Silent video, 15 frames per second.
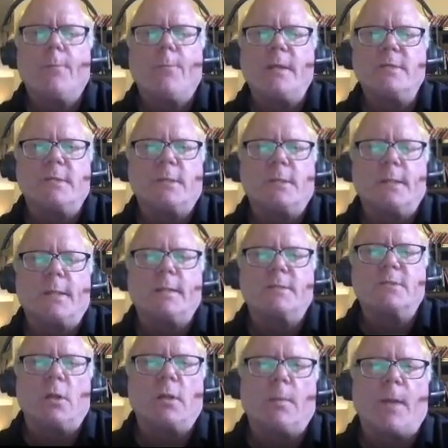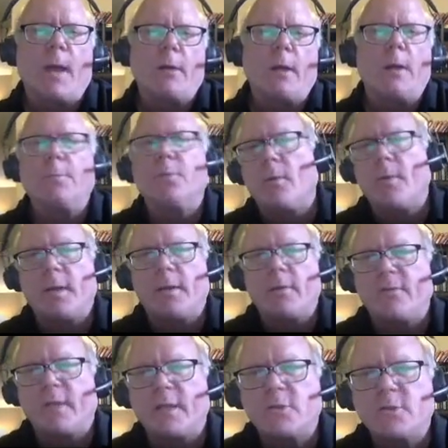basically it's all about unemployment and
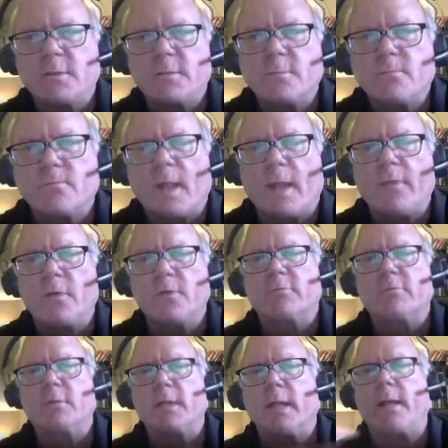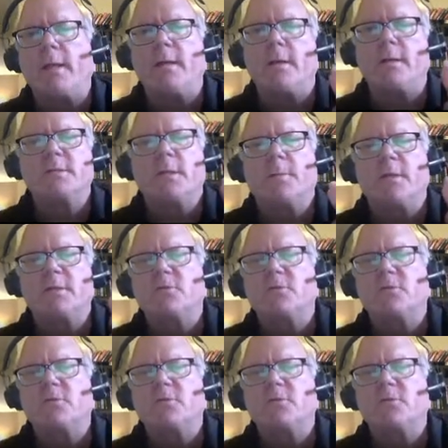inflation, and those are related in some